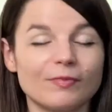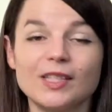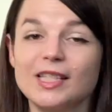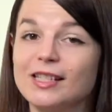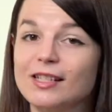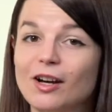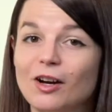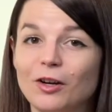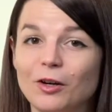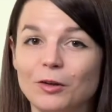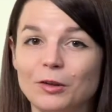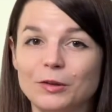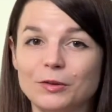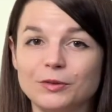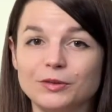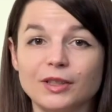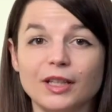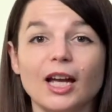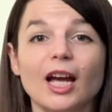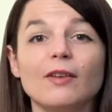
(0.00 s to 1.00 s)
So,
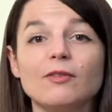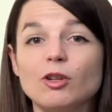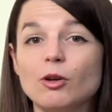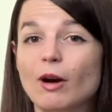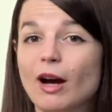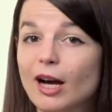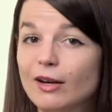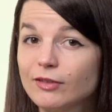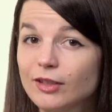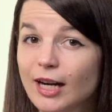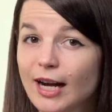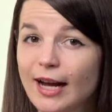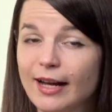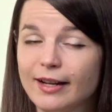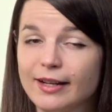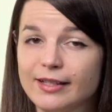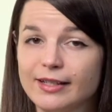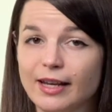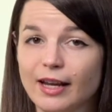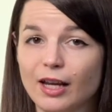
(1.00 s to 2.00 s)
have you ever had
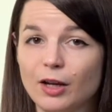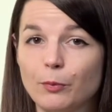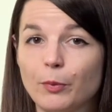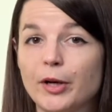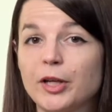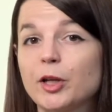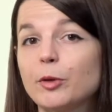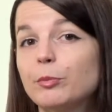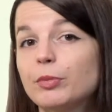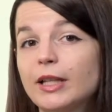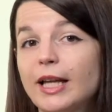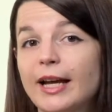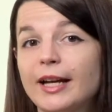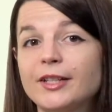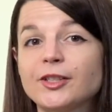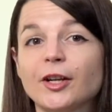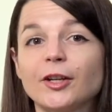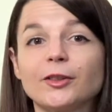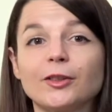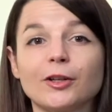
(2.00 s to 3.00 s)
a day where you
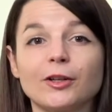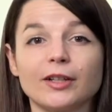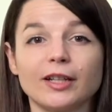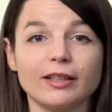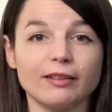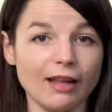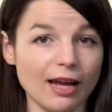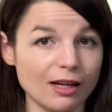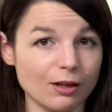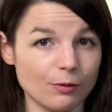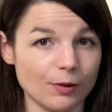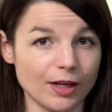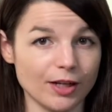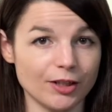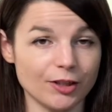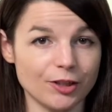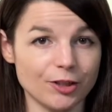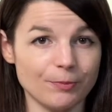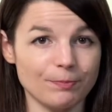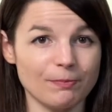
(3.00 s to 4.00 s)
planned on learning
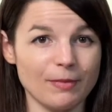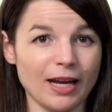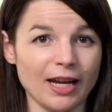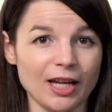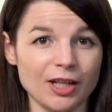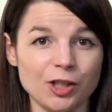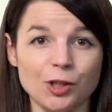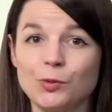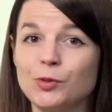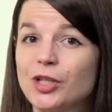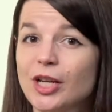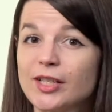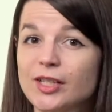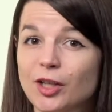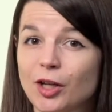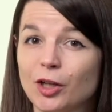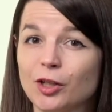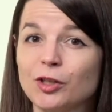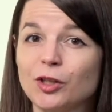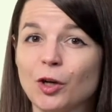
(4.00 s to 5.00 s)
language and you just
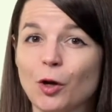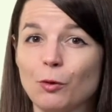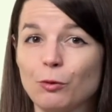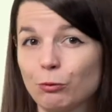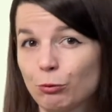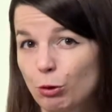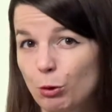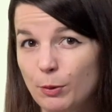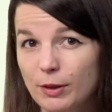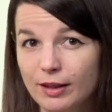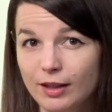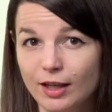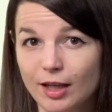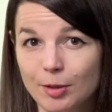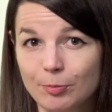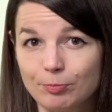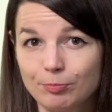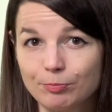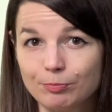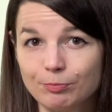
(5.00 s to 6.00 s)
couldn't go through with it?
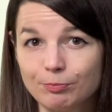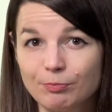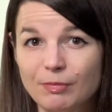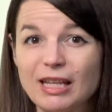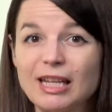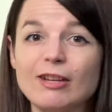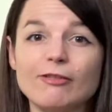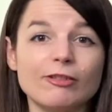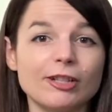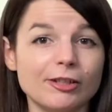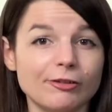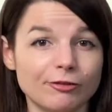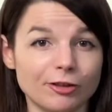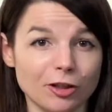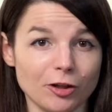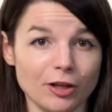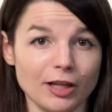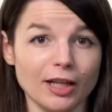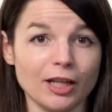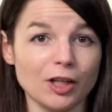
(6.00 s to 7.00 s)
Even if
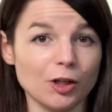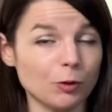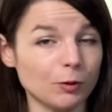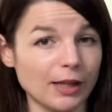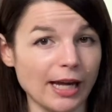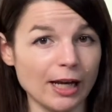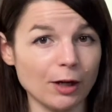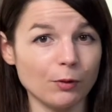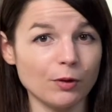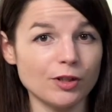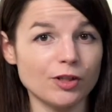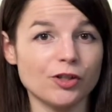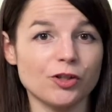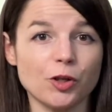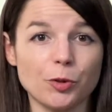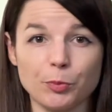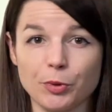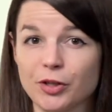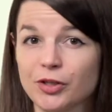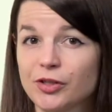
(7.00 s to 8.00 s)
learning a new language is
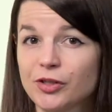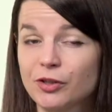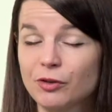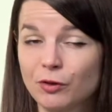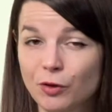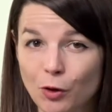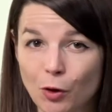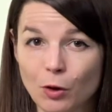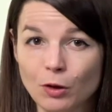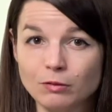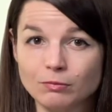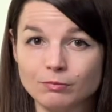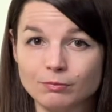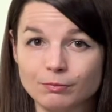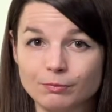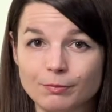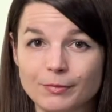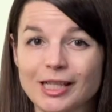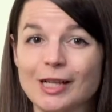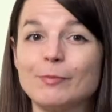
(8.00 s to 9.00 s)
your personal goal,
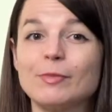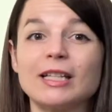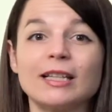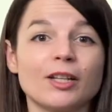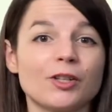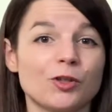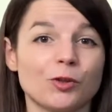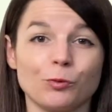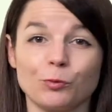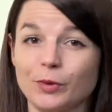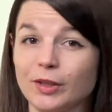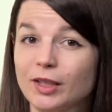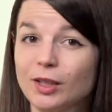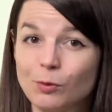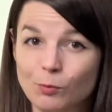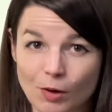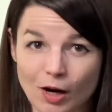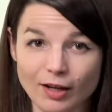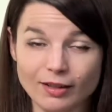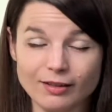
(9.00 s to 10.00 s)
something that you really
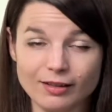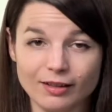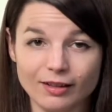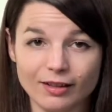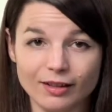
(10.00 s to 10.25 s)
want?